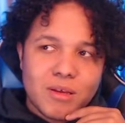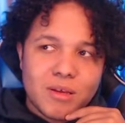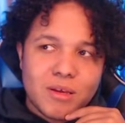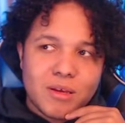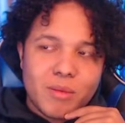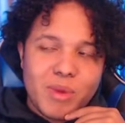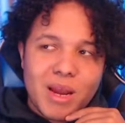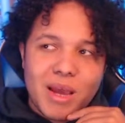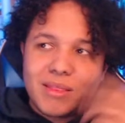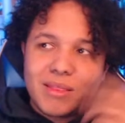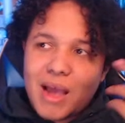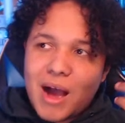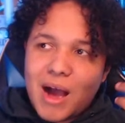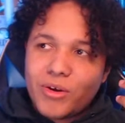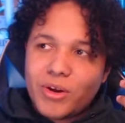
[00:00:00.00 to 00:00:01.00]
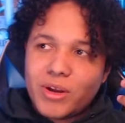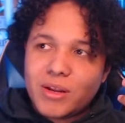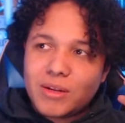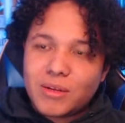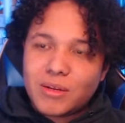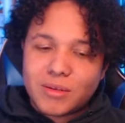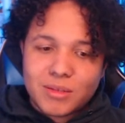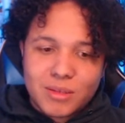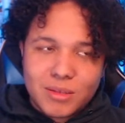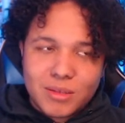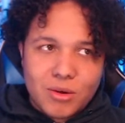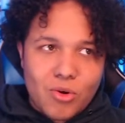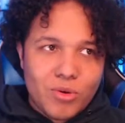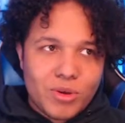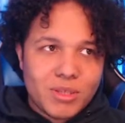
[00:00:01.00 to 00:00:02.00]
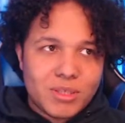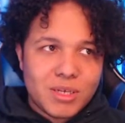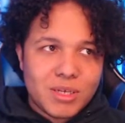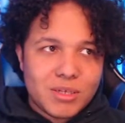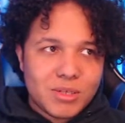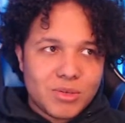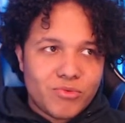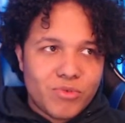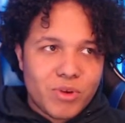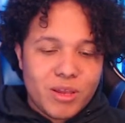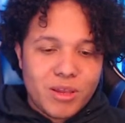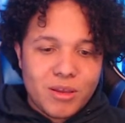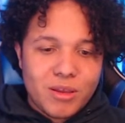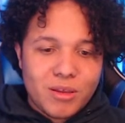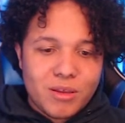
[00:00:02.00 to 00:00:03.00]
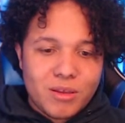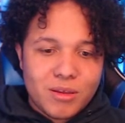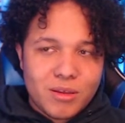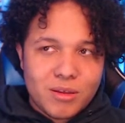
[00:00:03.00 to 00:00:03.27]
I mean, I doubt it. The Okita is already